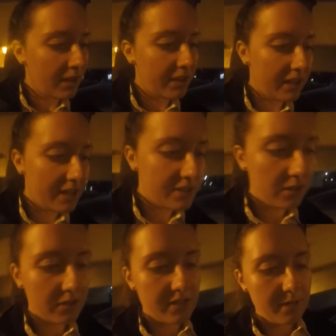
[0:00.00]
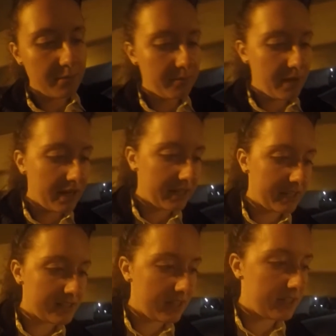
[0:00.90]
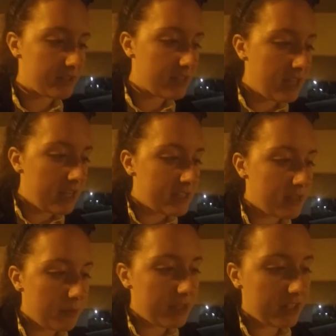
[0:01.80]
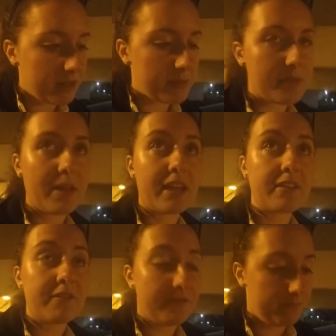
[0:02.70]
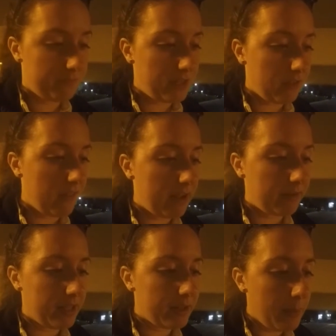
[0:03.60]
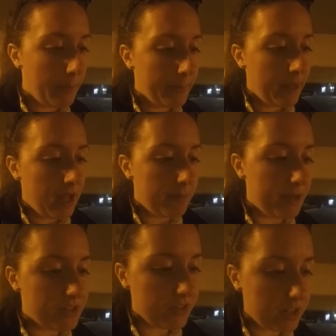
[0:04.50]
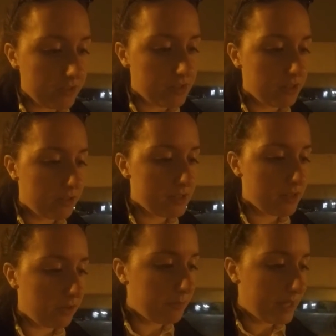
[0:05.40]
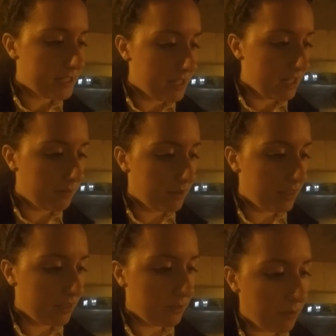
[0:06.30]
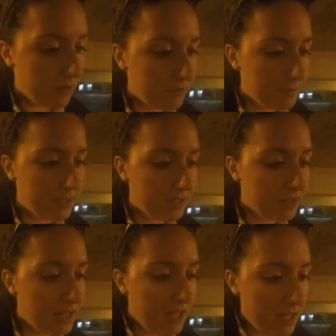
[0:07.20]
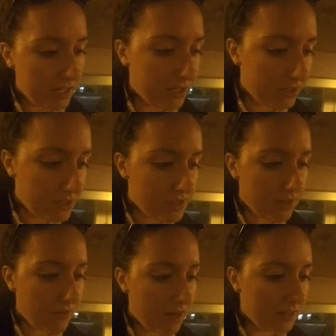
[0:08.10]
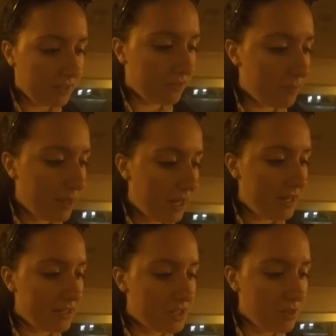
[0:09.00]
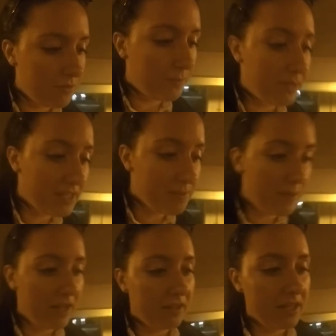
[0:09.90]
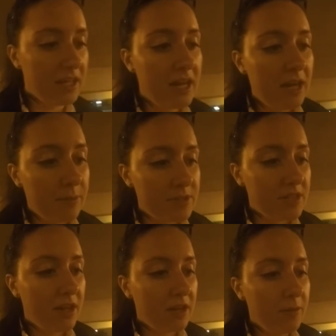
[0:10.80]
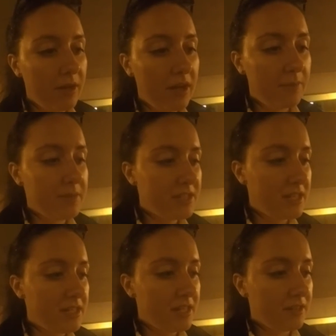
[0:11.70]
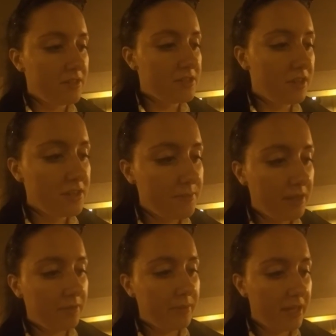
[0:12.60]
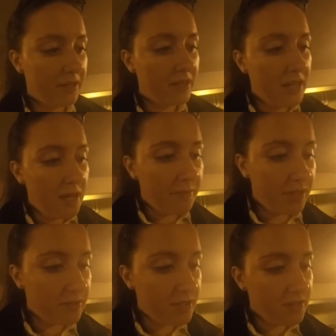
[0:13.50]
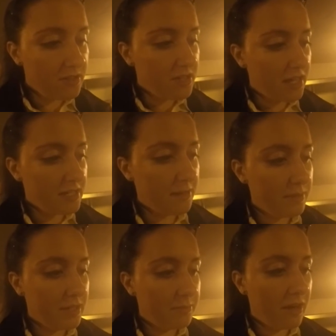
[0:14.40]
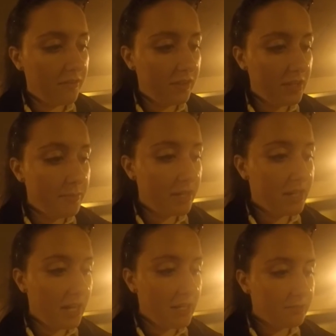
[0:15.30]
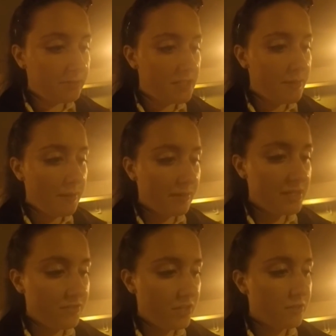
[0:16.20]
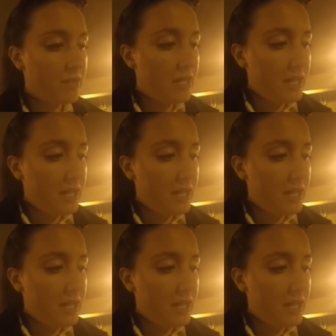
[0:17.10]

The consul looked up, pocketing his letters. Someone near him was playing a fiddle loudly. A patriarchal, toothless old Mexican with a thin, wiry beard, encouraged ironically from behind the chief of municipality, was sawing away almost in his ear the star-spangled banner, but he was also saying something to him privately. Americano, this bad place for you.